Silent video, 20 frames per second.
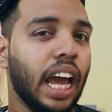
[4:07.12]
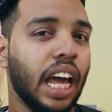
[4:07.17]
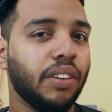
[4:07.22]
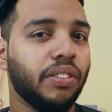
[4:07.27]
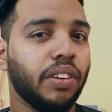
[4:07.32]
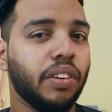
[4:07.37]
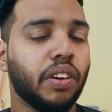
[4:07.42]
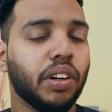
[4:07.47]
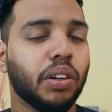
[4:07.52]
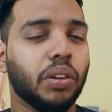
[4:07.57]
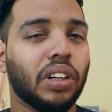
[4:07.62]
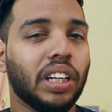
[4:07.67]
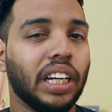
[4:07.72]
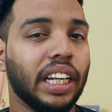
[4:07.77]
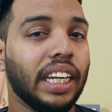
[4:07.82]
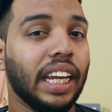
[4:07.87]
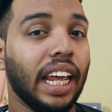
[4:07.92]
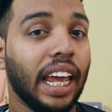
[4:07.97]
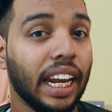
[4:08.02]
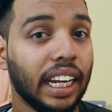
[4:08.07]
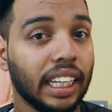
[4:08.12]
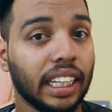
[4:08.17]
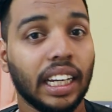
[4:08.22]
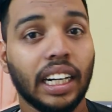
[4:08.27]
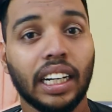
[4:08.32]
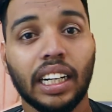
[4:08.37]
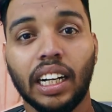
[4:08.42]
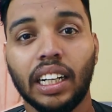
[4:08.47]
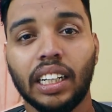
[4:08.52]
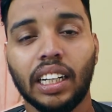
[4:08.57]
And we want to clean
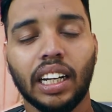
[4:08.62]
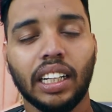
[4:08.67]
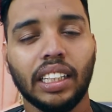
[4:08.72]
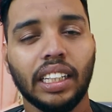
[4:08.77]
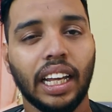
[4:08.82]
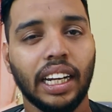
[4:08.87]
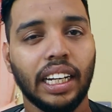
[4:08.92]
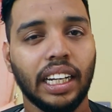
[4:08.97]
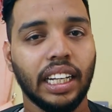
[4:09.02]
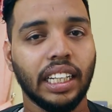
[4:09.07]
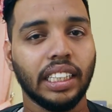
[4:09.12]
another clutter, that